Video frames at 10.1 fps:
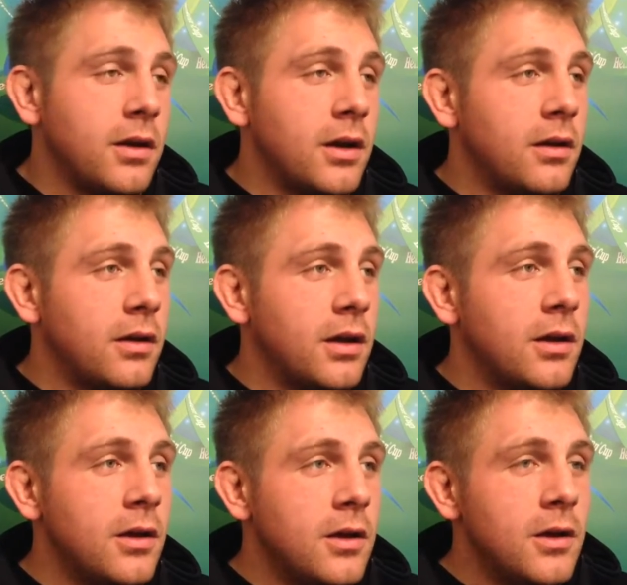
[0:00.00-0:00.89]
and
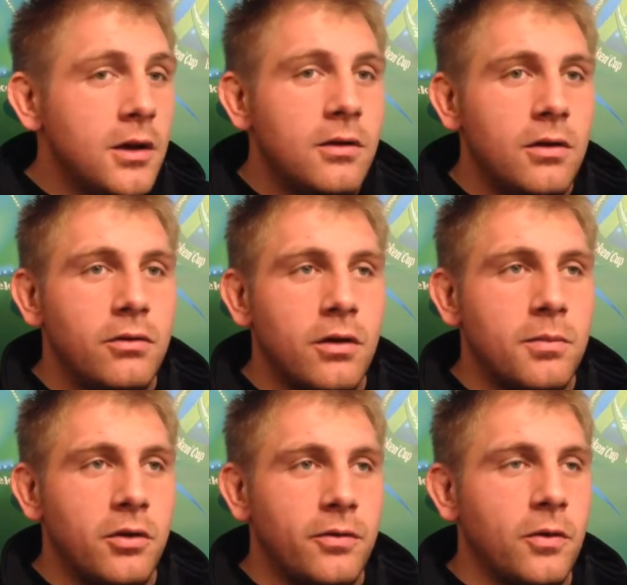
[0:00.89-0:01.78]
really trying
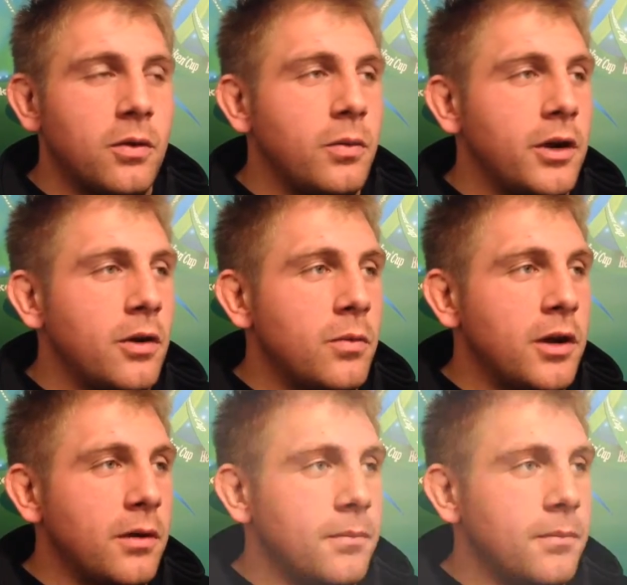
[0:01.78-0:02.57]
to push forward week on week.